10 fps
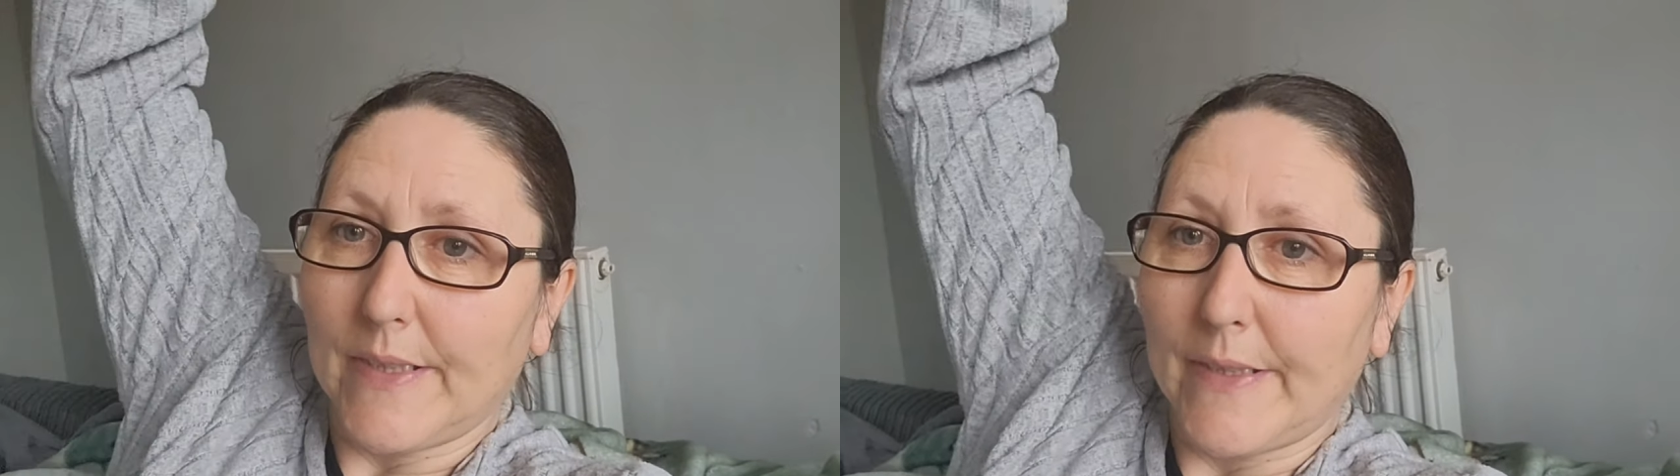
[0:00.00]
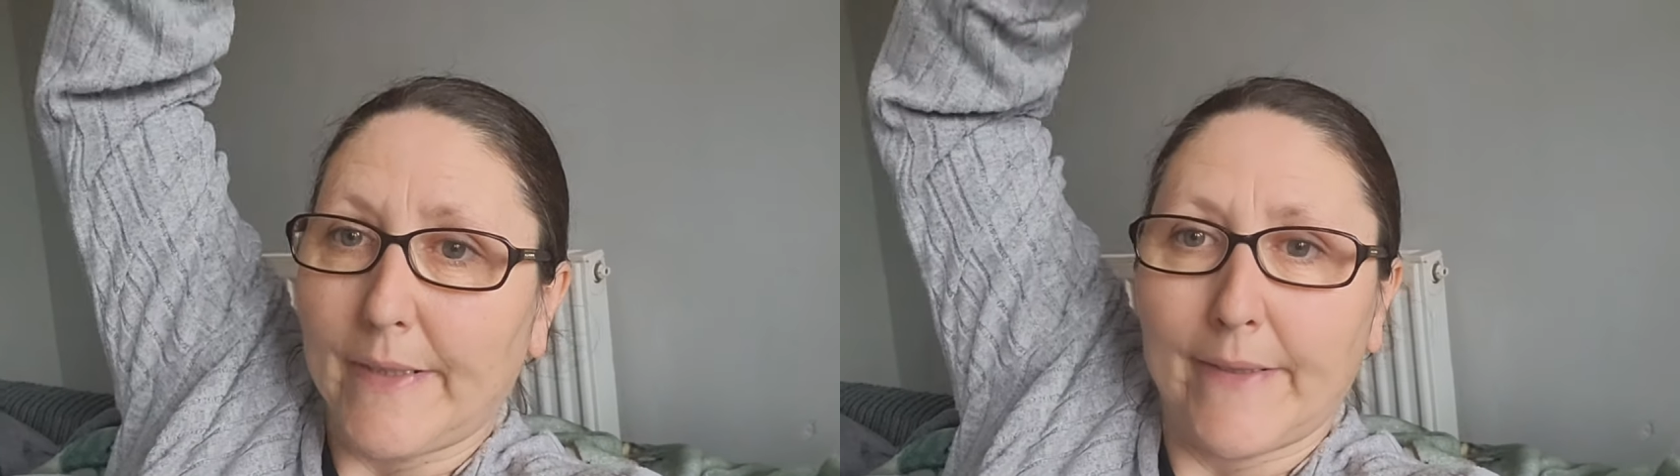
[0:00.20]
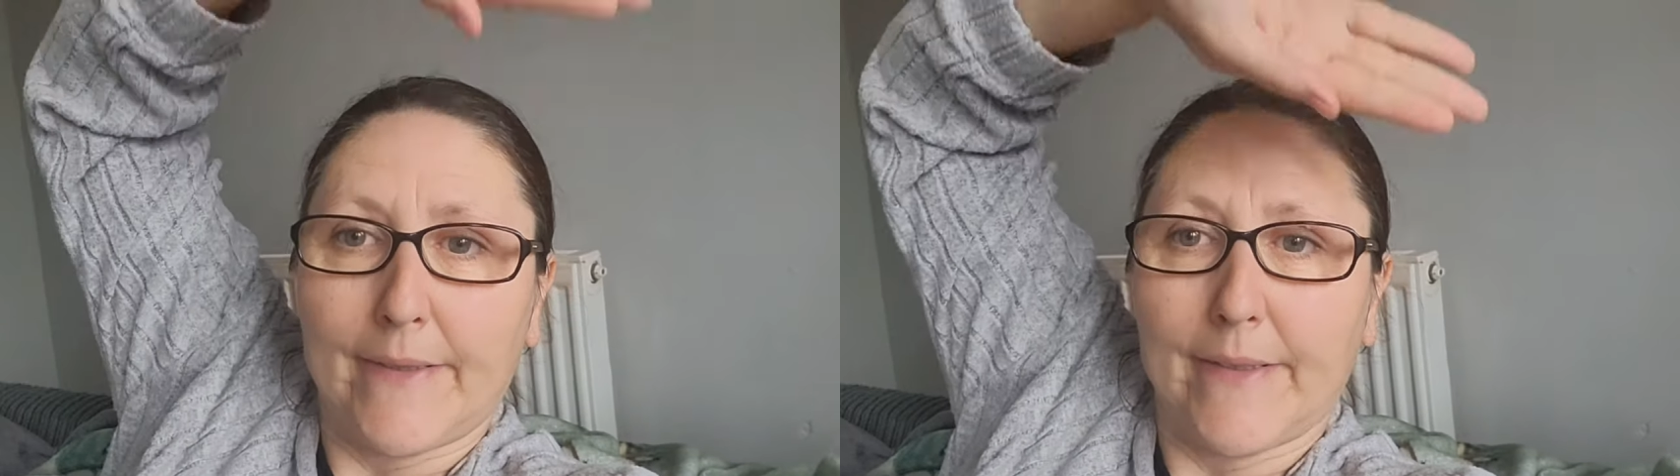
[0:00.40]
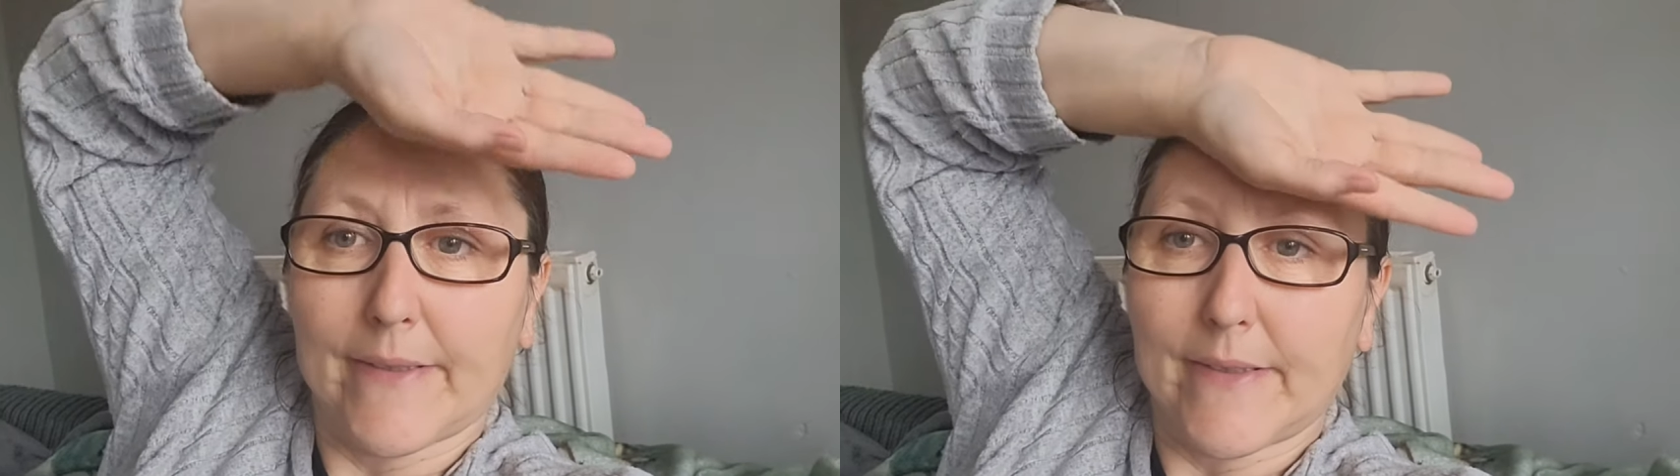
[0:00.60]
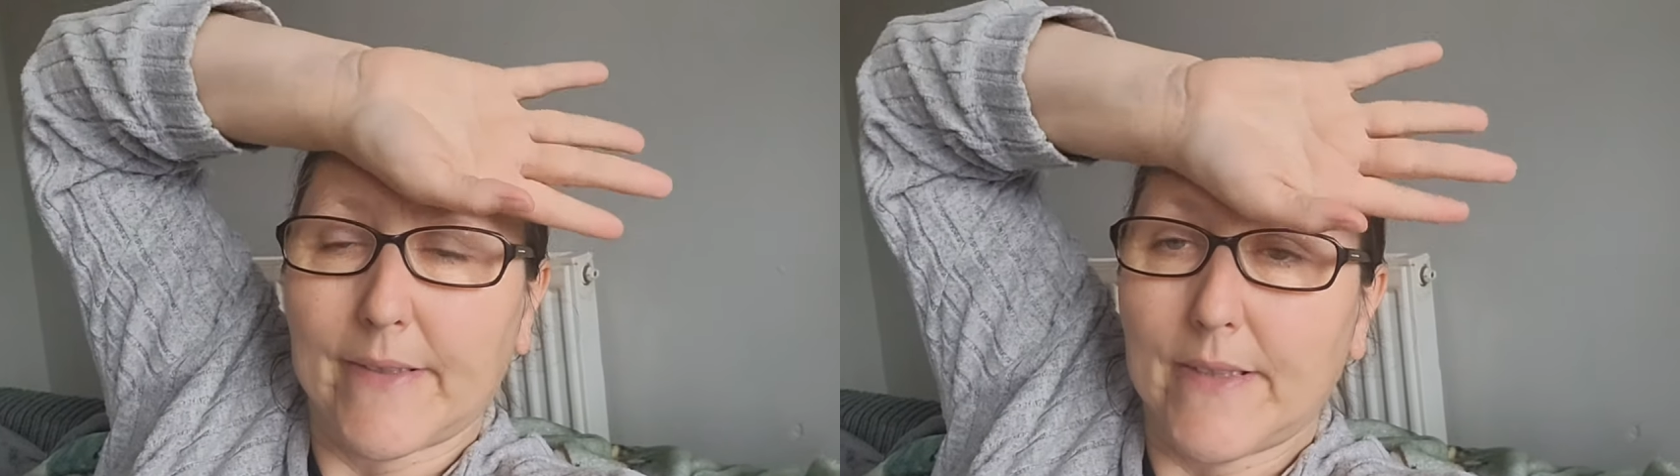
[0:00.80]

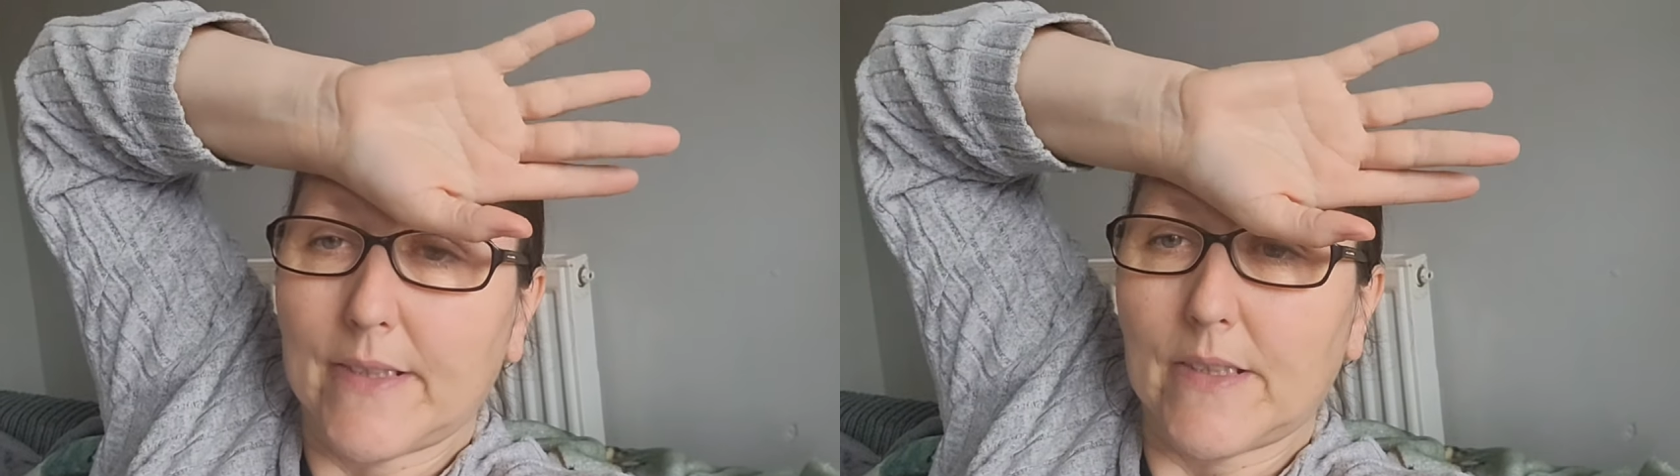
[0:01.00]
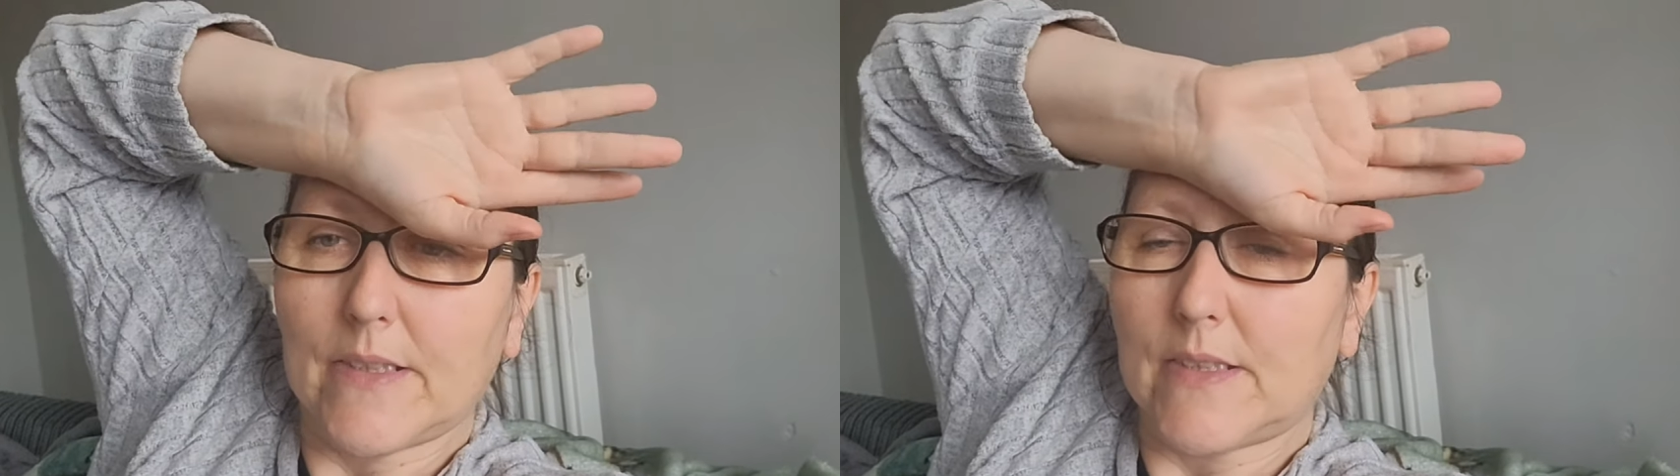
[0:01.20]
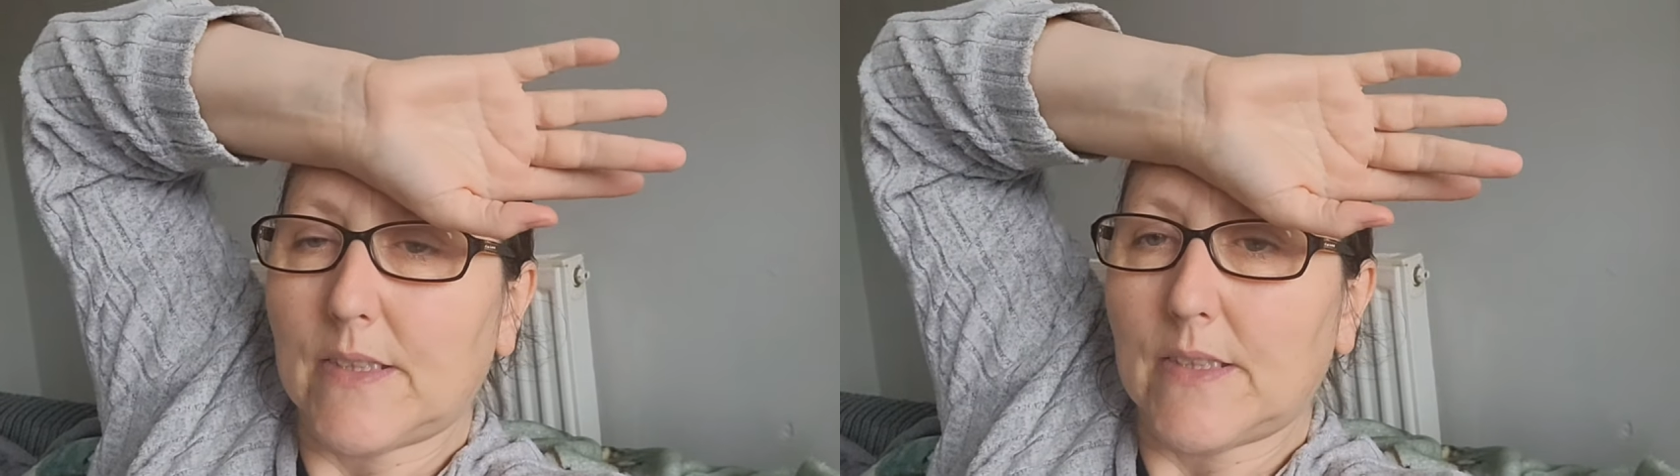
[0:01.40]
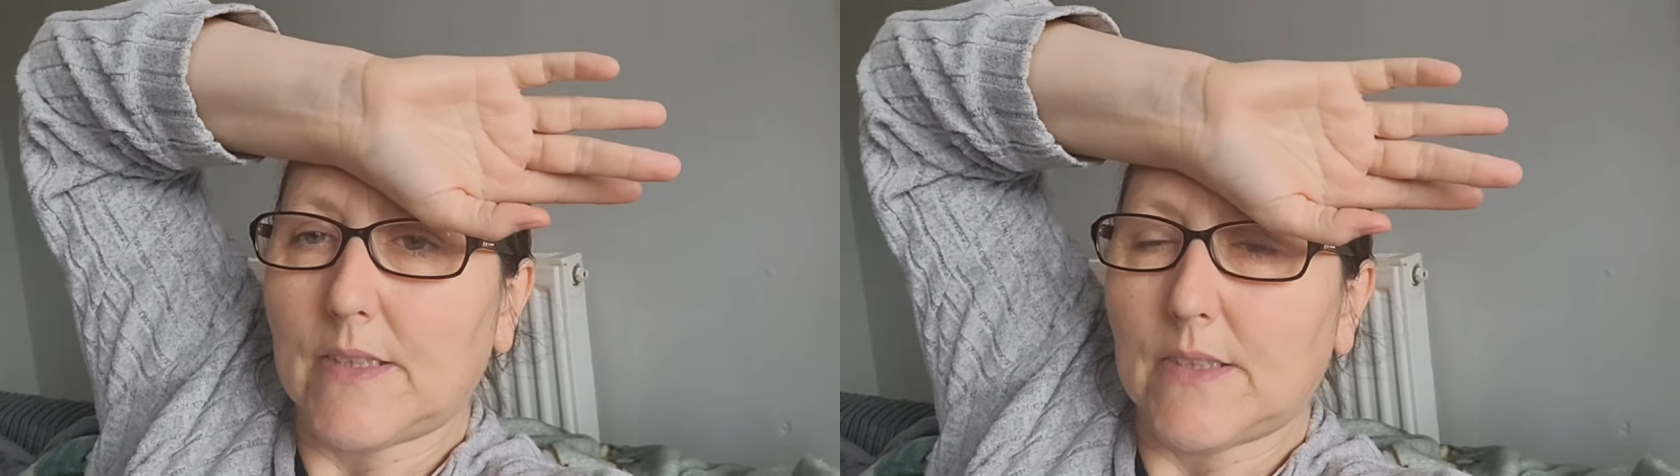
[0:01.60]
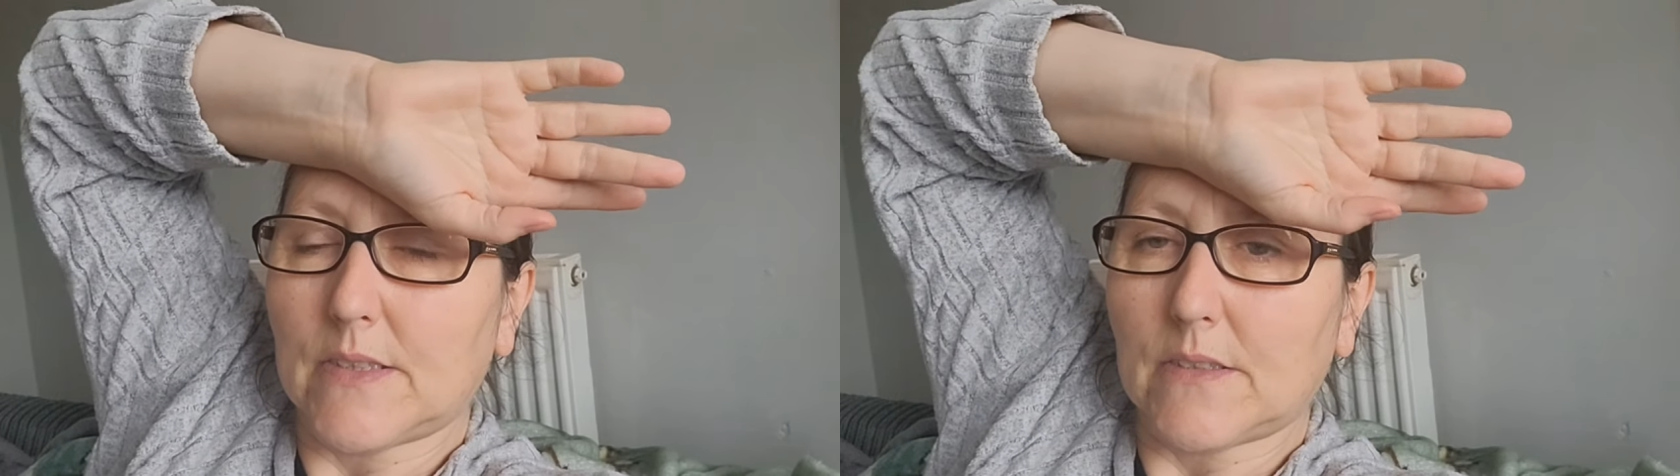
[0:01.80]
Mm, it
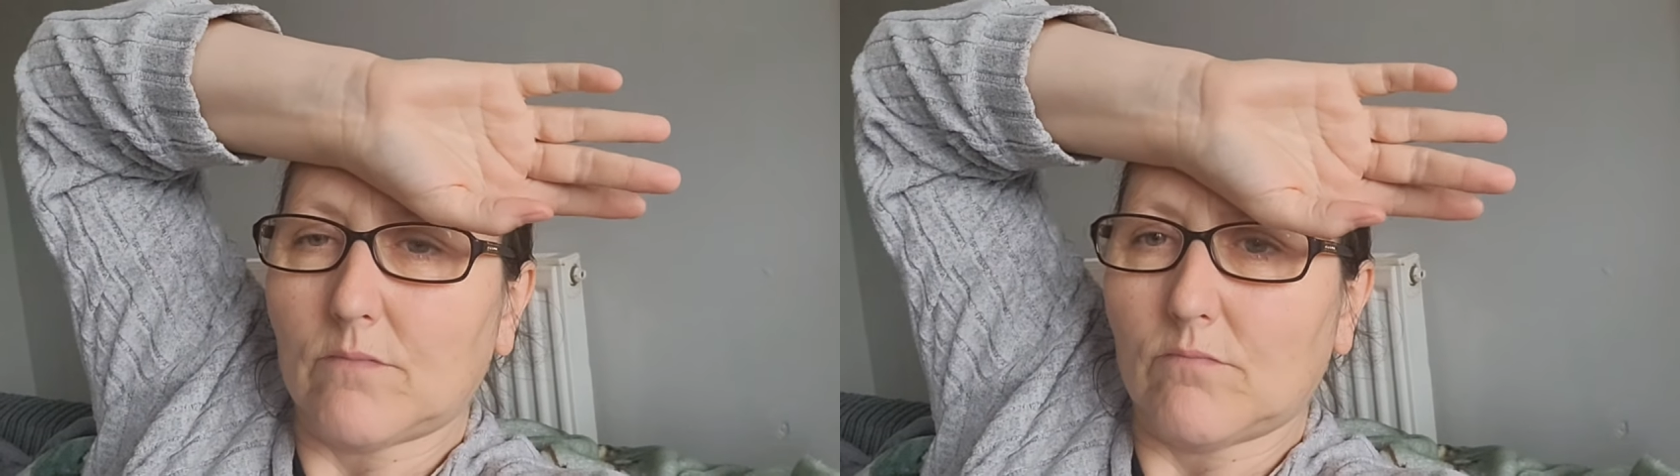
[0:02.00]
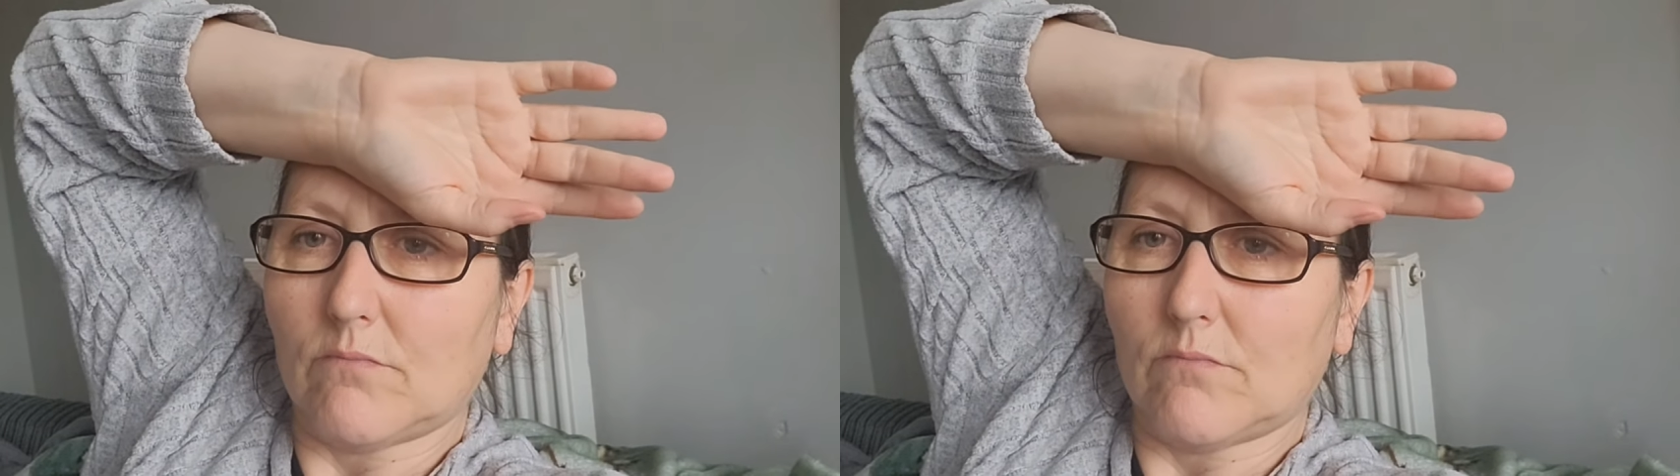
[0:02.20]
is